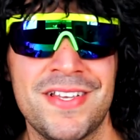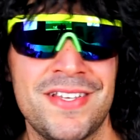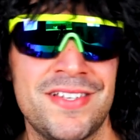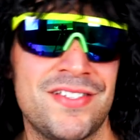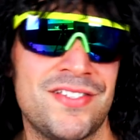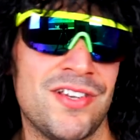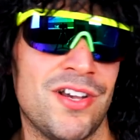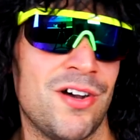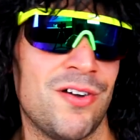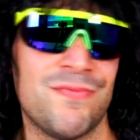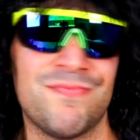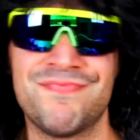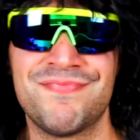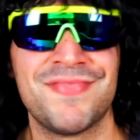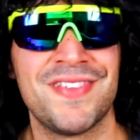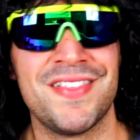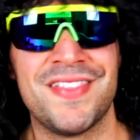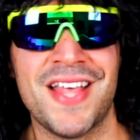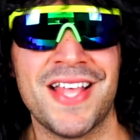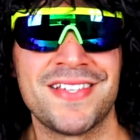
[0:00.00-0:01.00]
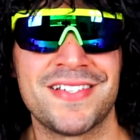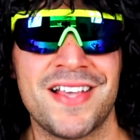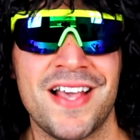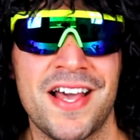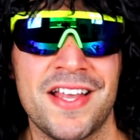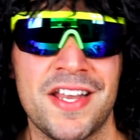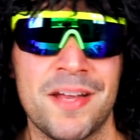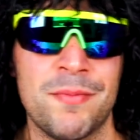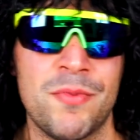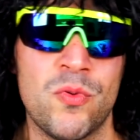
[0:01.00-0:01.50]
So, that's
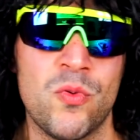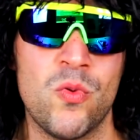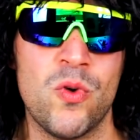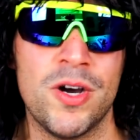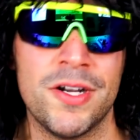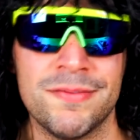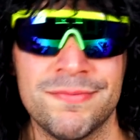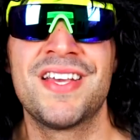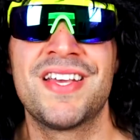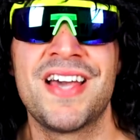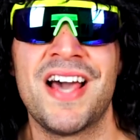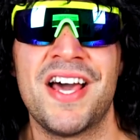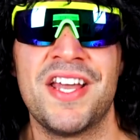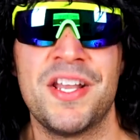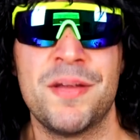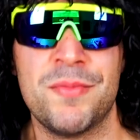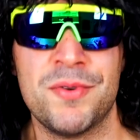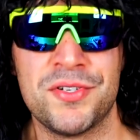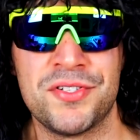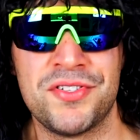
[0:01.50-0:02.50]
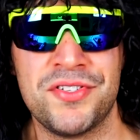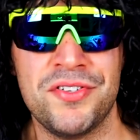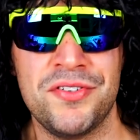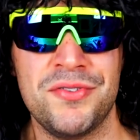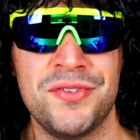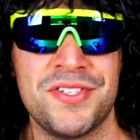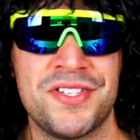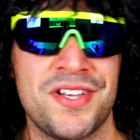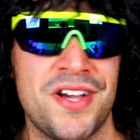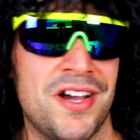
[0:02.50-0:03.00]
con number 1. Con number
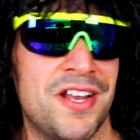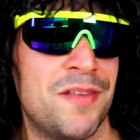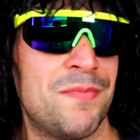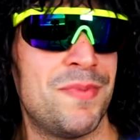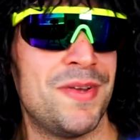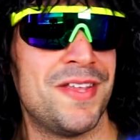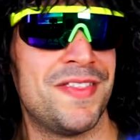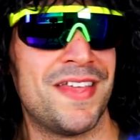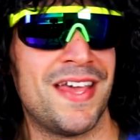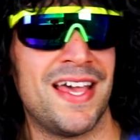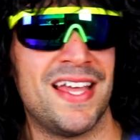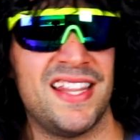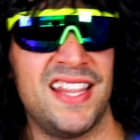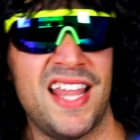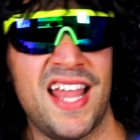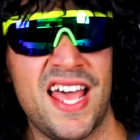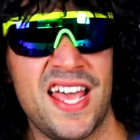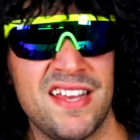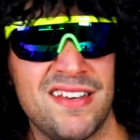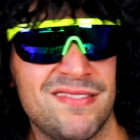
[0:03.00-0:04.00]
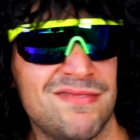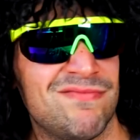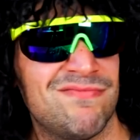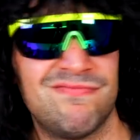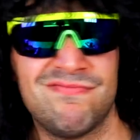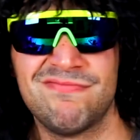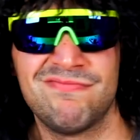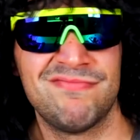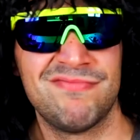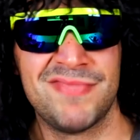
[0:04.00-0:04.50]
2 is going to be that light.
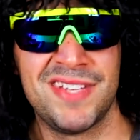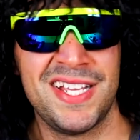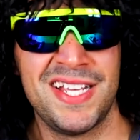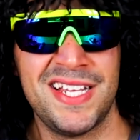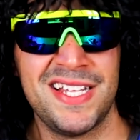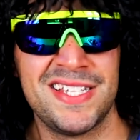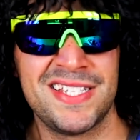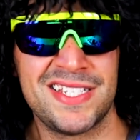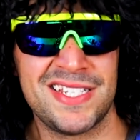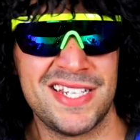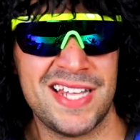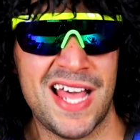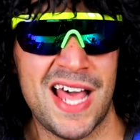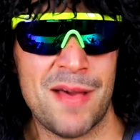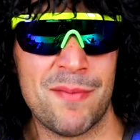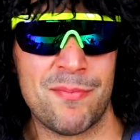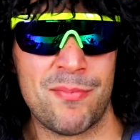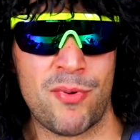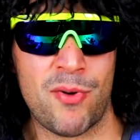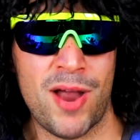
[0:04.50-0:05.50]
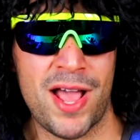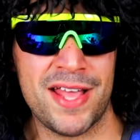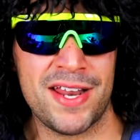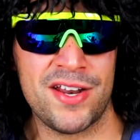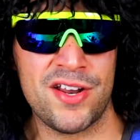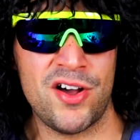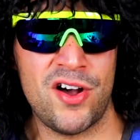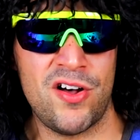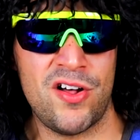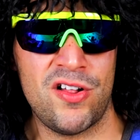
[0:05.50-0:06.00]
It's not bright
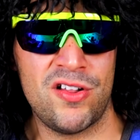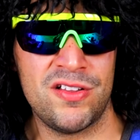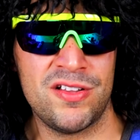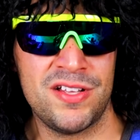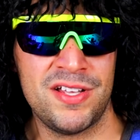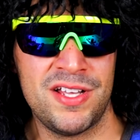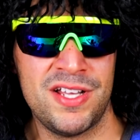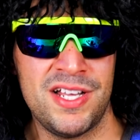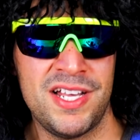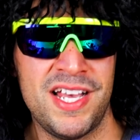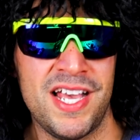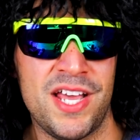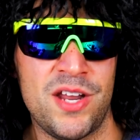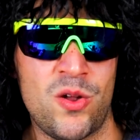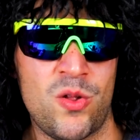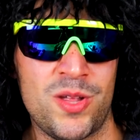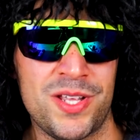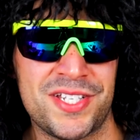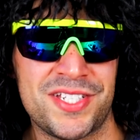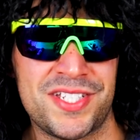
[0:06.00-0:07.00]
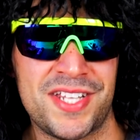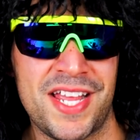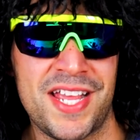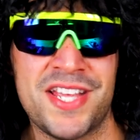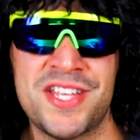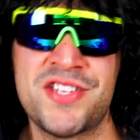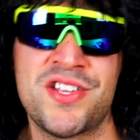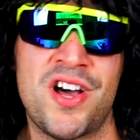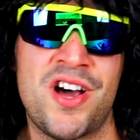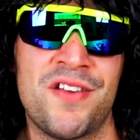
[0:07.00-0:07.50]
at all. It only
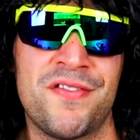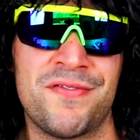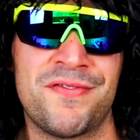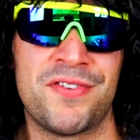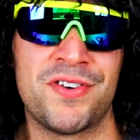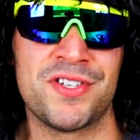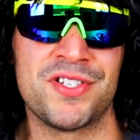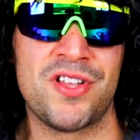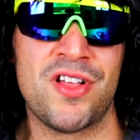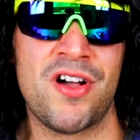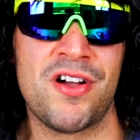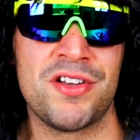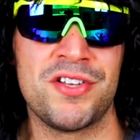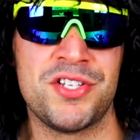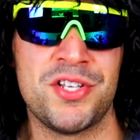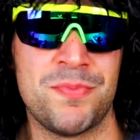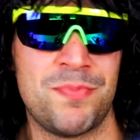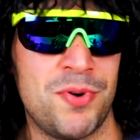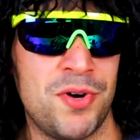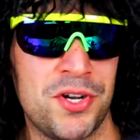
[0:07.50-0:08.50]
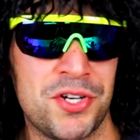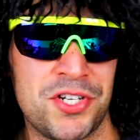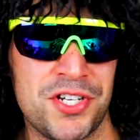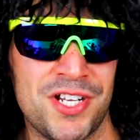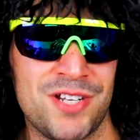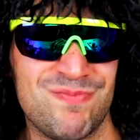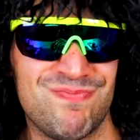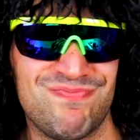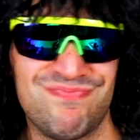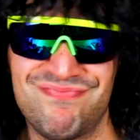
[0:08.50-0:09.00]
stays on for as long as you push
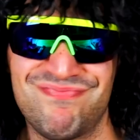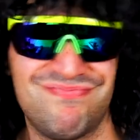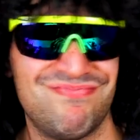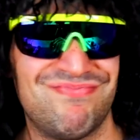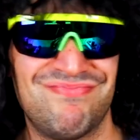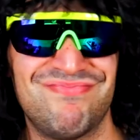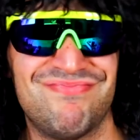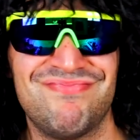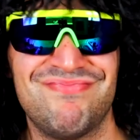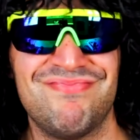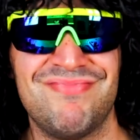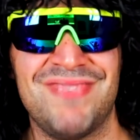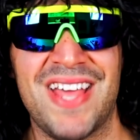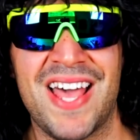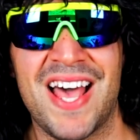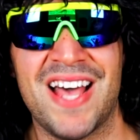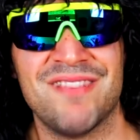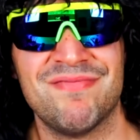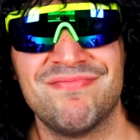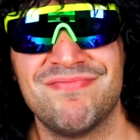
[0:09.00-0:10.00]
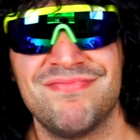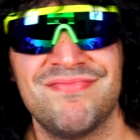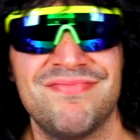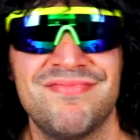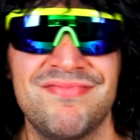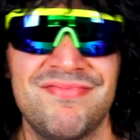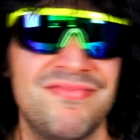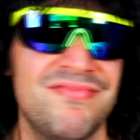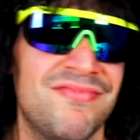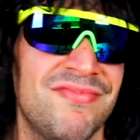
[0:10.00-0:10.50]
it. Nah.
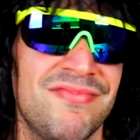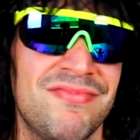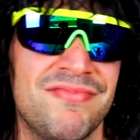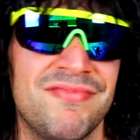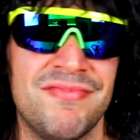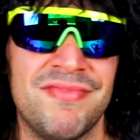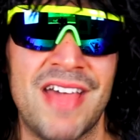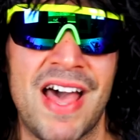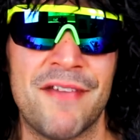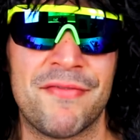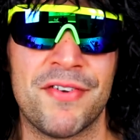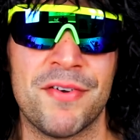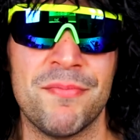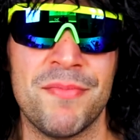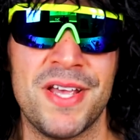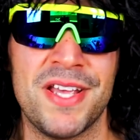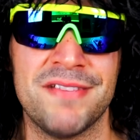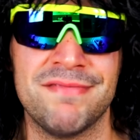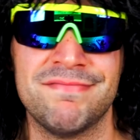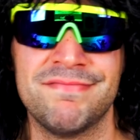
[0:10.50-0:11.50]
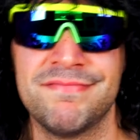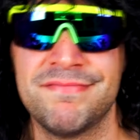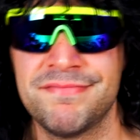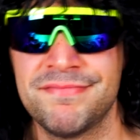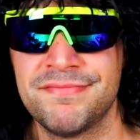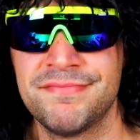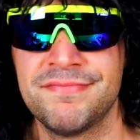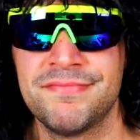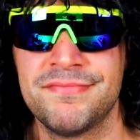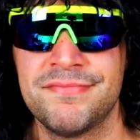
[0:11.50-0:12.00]
Not for me.
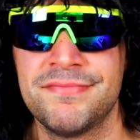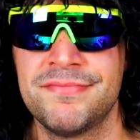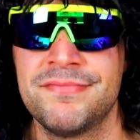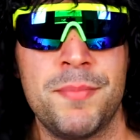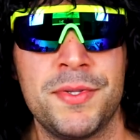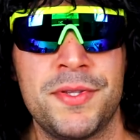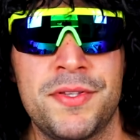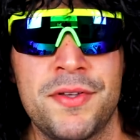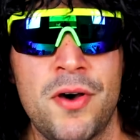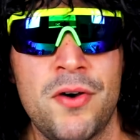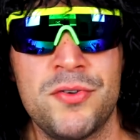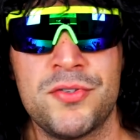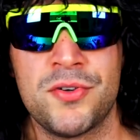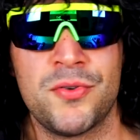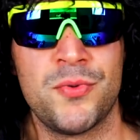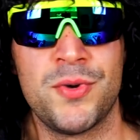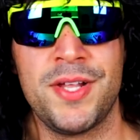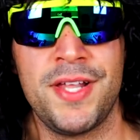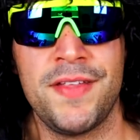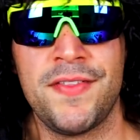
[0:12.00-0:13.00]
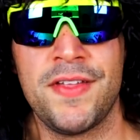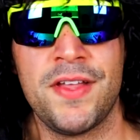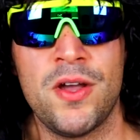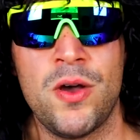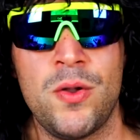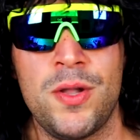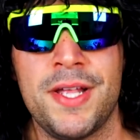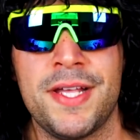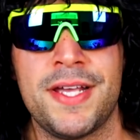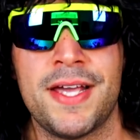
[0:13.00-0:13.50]
But those are really the
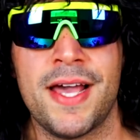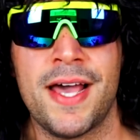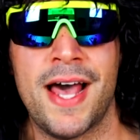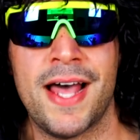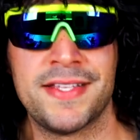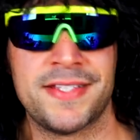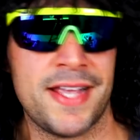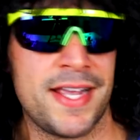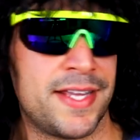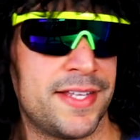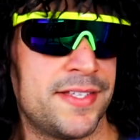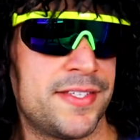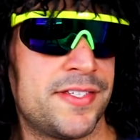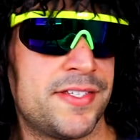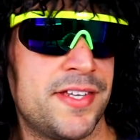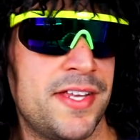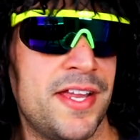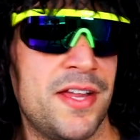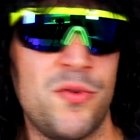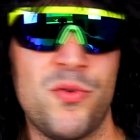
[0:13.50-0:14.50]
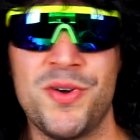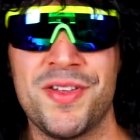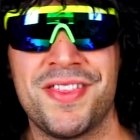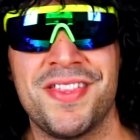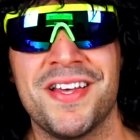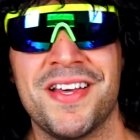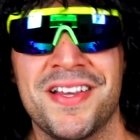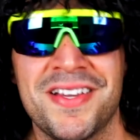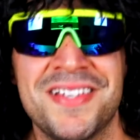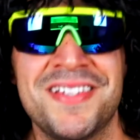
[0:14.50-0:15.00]
only cons I can see with
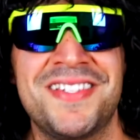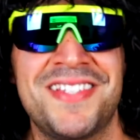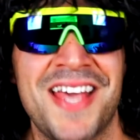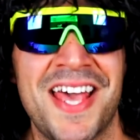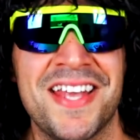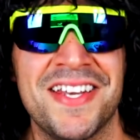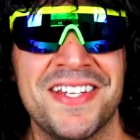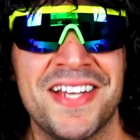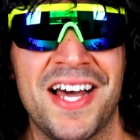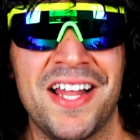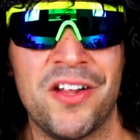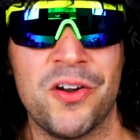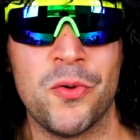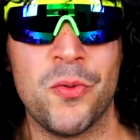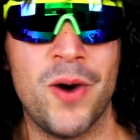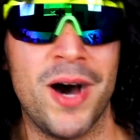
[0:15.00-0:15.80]
a $10